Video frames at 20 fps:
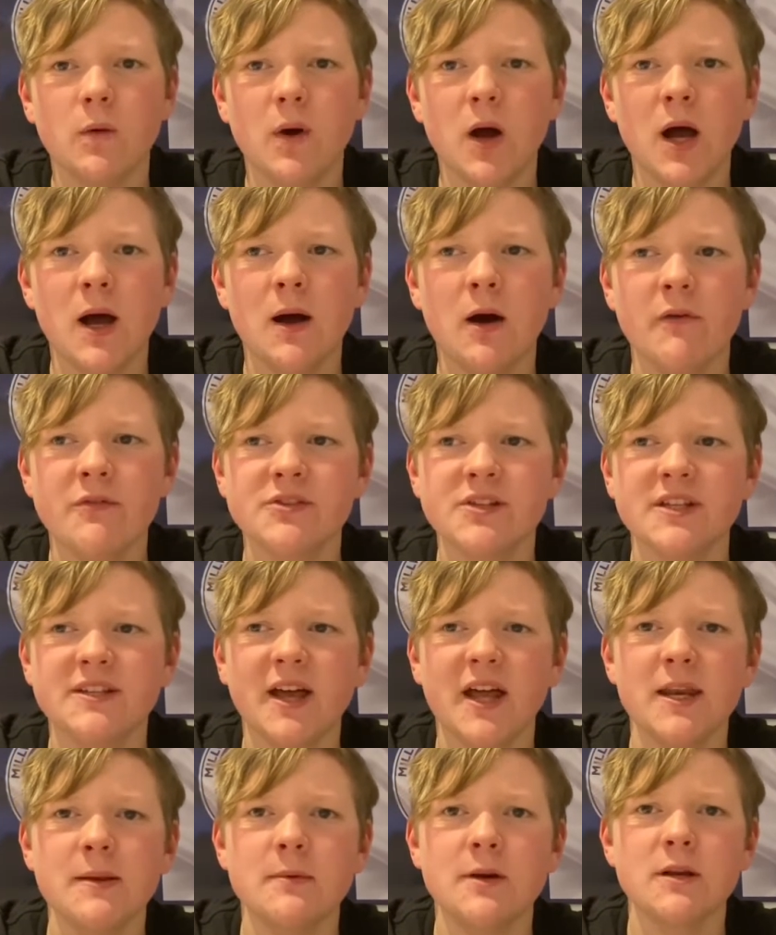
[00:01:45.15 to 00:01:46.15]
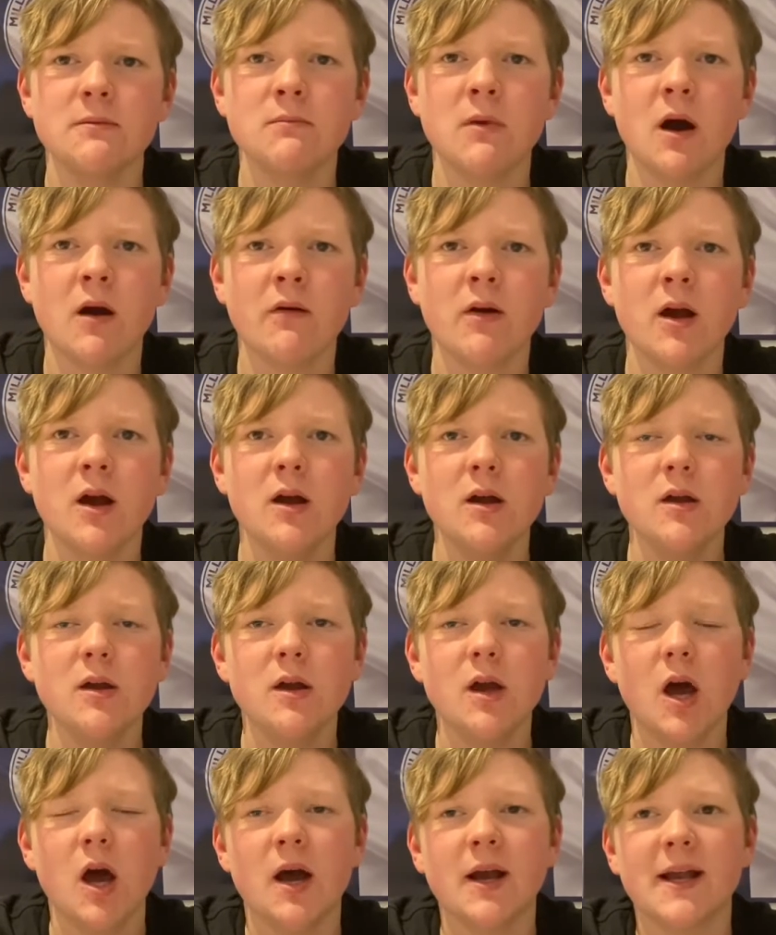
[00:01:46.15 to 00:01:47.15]
Obviously, Danny McNamara
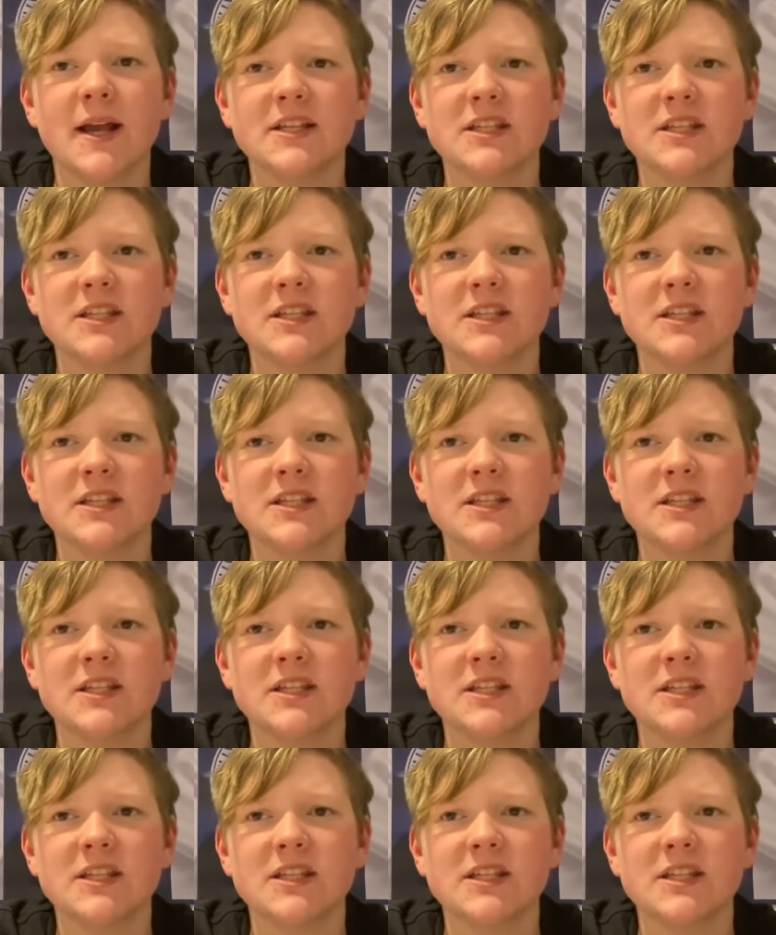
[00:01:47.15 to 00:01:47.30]
gets